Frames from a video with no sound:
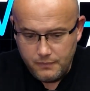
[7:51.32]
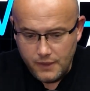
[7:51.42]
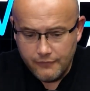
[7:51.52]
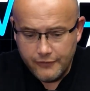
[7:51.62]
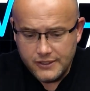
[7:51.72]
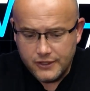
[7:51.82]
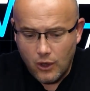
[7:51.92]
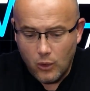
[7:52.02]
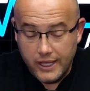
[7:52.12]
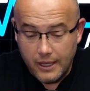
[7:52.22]

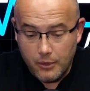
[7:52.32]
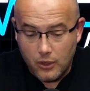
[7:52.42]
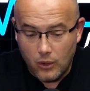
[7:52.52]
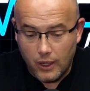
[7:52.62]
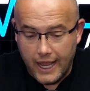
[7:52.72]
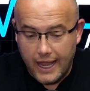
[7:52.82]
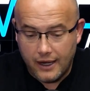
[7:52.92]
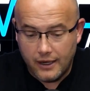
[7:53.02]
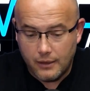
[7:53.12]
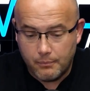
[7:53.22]
viscochemical
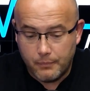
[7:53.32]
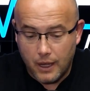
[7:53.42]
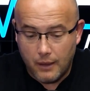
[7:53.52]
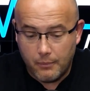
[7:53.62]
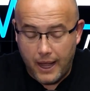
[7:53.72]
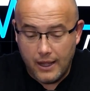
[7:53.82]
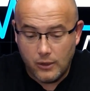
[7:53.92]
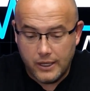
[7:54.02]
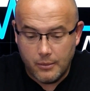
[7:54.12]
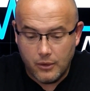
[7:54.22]
and
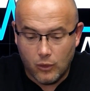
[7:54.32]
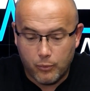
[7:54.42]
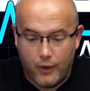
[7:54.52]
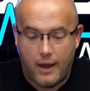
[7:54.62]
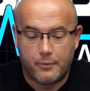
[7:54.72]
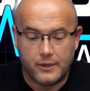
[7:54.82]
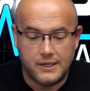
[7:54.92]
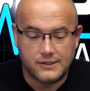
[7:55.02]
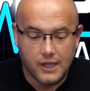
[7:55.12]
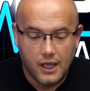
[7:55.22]
biochemical
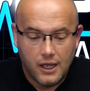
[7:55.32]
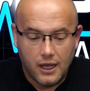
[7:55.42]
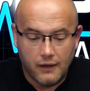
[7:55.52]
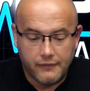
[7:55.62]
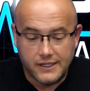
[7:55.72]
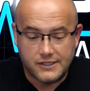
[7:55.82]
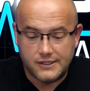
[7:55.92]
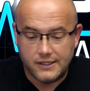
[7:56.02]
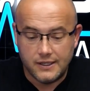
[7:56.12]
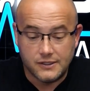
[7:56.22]
properties of this
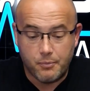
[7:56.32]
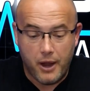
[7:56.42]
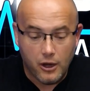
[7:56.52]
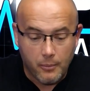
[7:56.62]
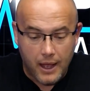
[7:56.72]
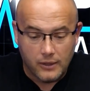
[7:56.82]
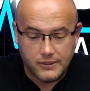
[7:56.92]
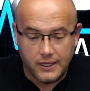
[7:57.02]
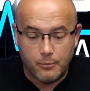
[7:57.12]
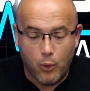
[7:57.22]
is paramount
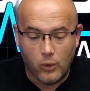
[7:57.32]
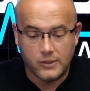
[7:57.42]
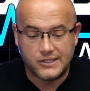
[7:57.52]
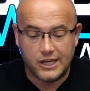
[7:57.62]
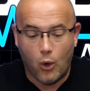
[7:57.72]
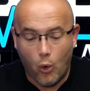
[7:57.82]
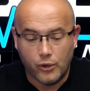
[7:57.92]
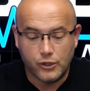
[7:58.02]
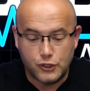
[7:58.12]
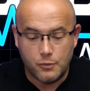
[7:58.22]
importance in
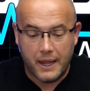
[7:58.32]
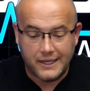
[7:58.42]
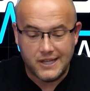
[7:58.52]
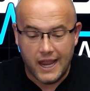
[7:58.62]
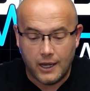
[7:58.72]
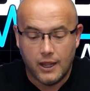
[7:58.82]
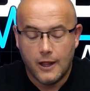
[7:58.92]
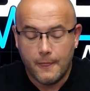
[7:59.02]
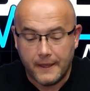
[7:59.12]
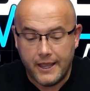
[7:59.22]
order to maintain
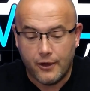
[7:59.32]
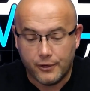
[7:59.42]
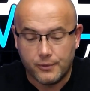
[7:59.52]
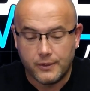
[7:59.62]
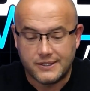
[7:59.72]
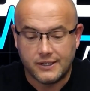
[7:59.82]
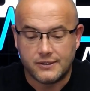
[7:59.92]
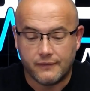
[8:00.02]
the characteristics of